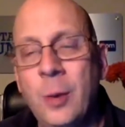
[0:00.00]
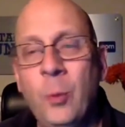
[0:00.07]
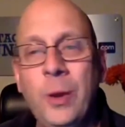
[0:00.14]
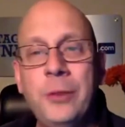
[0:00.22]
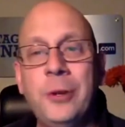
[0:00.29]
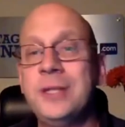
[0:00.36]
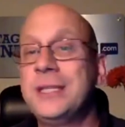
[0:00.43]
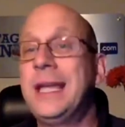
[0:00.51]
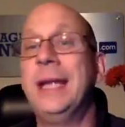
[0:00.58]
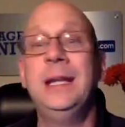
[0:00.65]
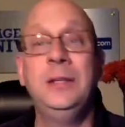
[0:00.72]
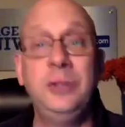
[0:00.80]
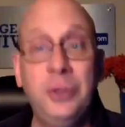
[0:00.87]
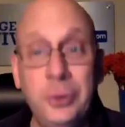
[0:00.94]
Whether it's
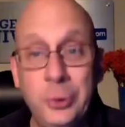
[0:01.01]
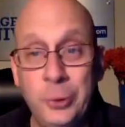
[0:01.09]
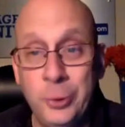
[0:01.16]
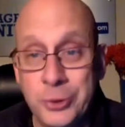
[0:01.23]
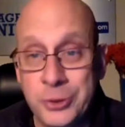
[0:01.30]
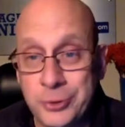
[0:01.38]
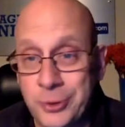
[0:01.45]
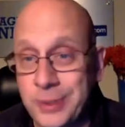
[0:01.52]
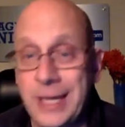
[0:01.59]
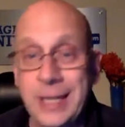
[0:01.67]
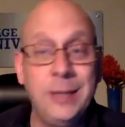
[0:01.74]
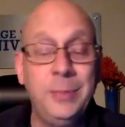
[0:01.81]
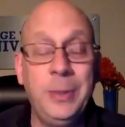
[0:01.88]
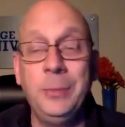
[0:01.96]
getting dues or
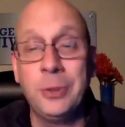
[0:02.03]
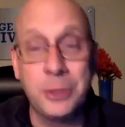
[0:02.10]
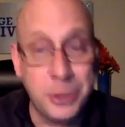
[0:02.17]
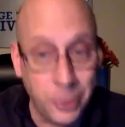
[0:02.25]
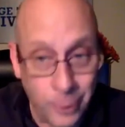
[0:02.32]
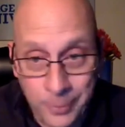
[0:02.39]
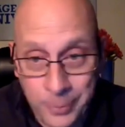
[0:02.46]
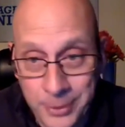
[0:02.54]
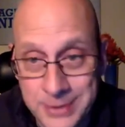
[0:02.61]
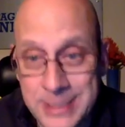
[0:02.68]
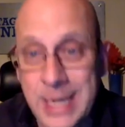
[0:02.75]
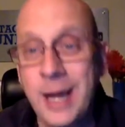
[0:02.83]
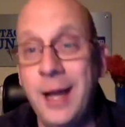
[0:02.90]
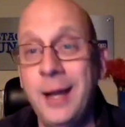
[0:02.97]
getting people to show up on
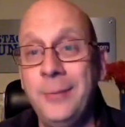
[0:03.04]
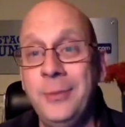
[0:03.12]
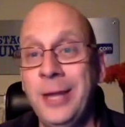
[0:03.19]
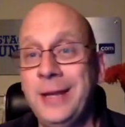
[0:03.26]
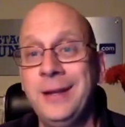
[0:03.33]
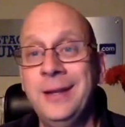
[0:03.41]
time, like